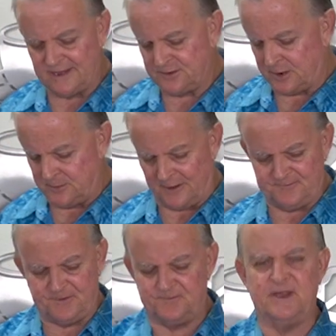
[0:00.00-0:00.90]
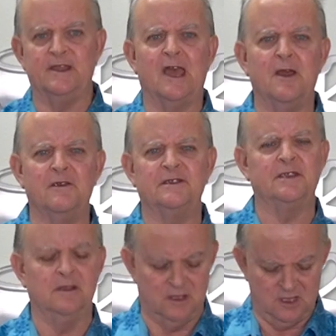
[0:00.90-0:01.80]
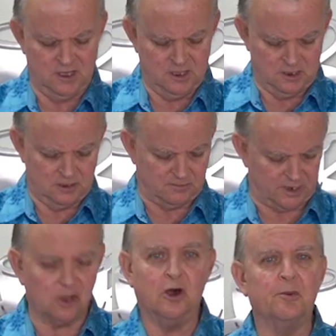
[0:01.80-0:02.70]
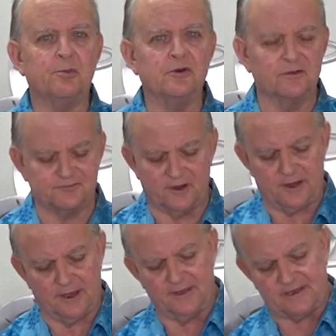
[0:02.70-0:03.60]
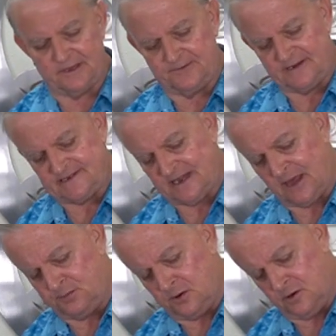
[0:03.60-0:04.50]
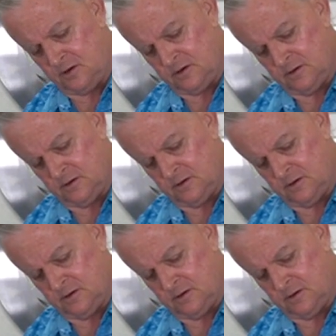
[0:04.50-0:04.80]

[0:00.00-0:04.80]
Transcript: It's been about 15 hours. My cold brew is ready. Let's give it a sample.